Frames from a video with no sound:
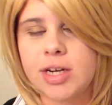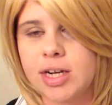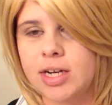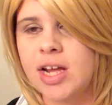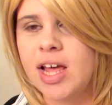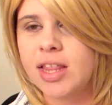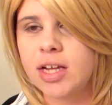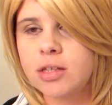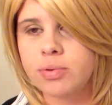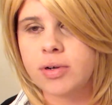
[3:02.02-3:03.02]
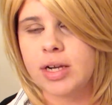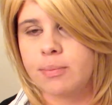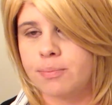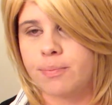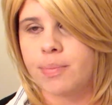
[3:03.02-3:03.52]
and that's pretty
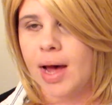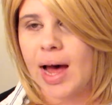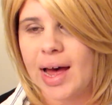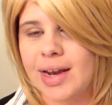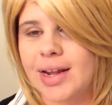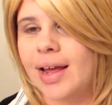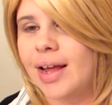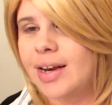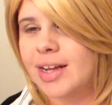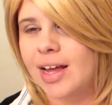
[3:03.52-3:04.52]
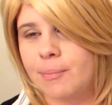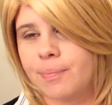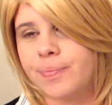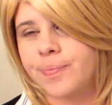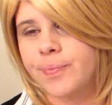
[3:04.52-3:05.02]
bad. And
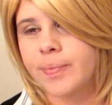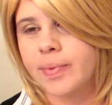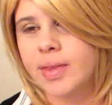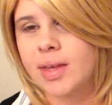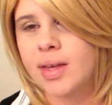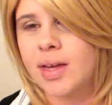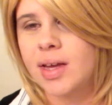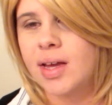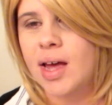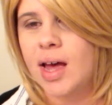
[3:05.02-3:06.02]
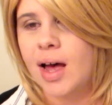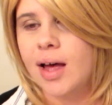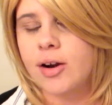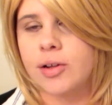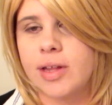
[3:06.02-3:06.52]
I
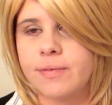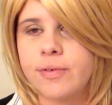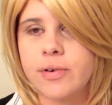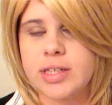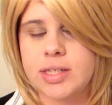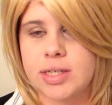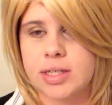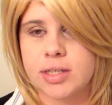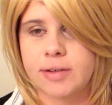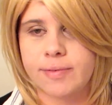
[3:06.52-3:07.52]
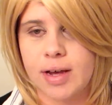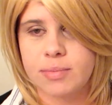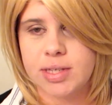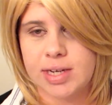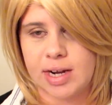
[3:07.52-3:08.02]
don't know, like for instance, if I'm
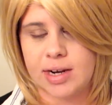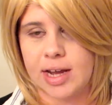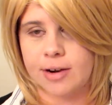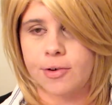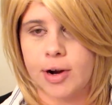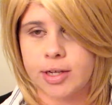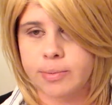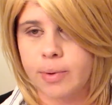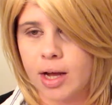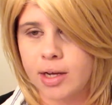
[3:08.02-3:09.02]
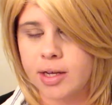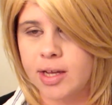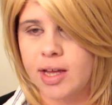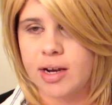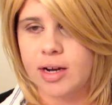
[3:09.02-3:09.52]
standing at a crosswalk,
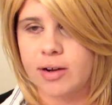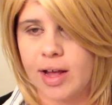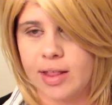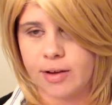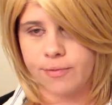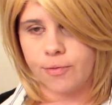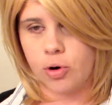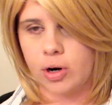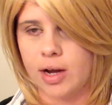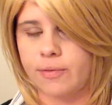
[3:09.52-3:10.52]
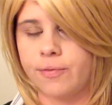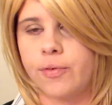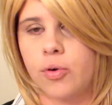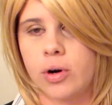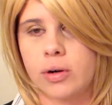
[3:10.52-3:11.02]
and you know how like a
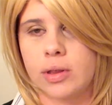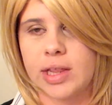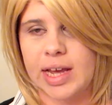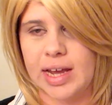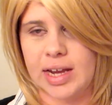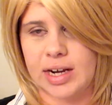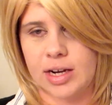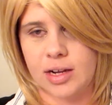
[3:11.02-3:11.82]
four lane